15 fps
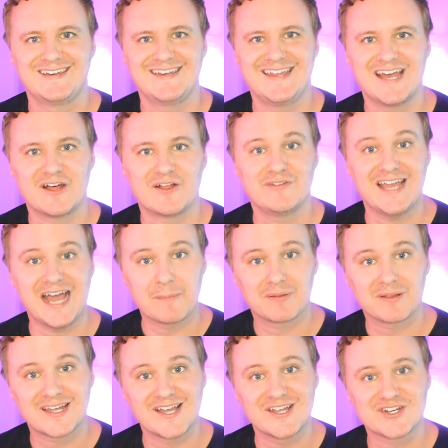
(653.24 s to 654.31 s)
Now, the
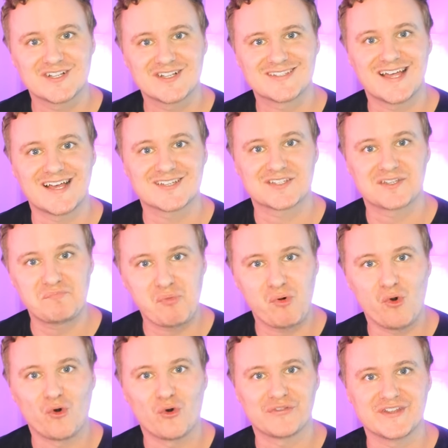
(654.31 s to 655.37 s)
applications that
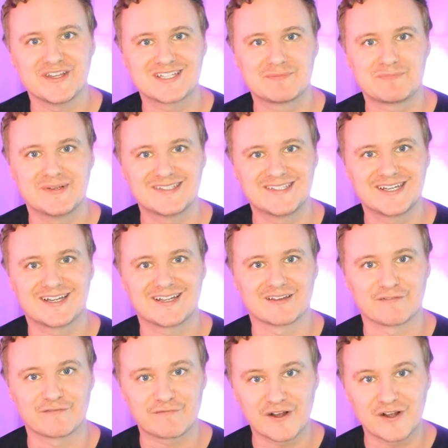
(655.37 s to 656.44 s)
support this particular
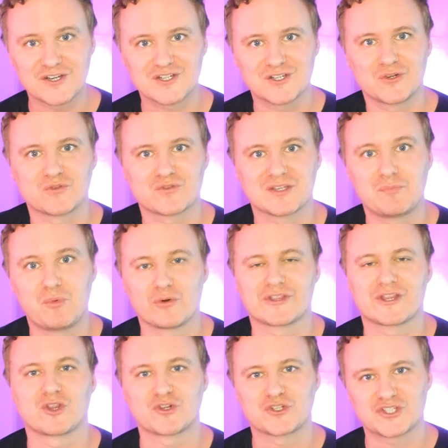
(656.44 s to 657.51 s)
function or support the
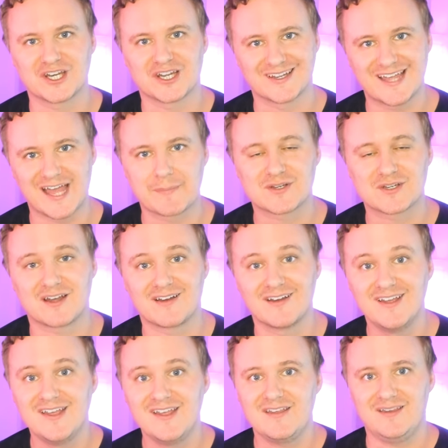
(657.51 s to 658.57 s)
Logitech Capture,
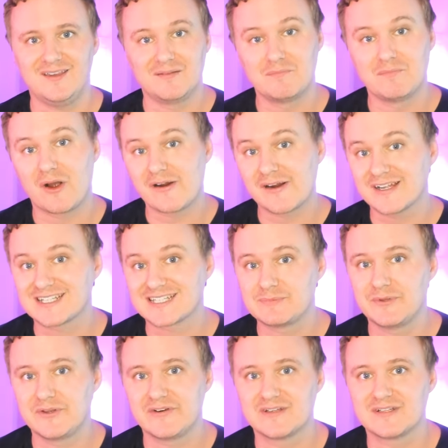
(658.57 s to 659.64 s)
in my
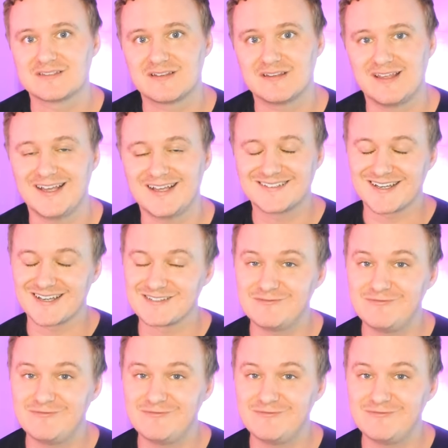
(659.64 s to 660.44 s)
experience, it does